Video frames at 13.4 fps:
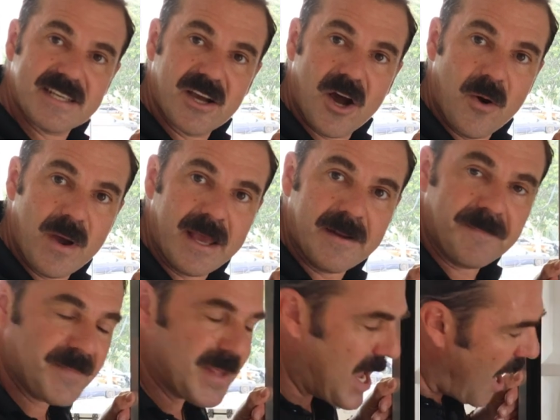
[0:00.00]
to go
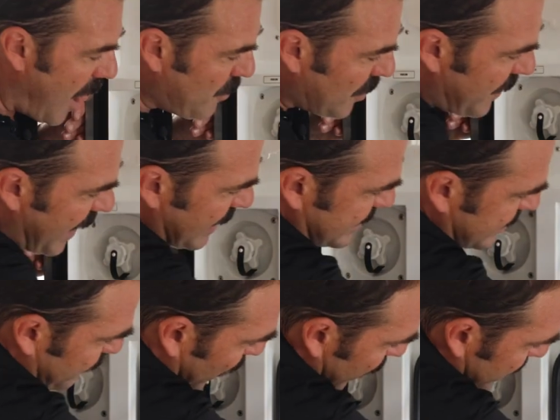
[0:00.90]
in. I will then,
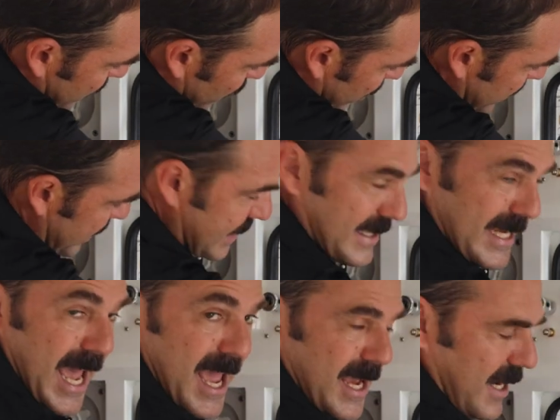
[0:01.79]
the bottom one,
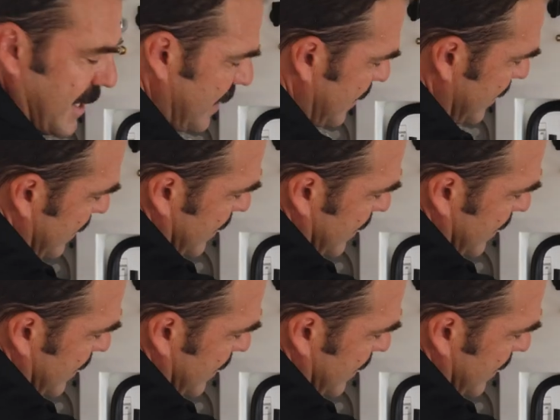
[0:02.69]
tank,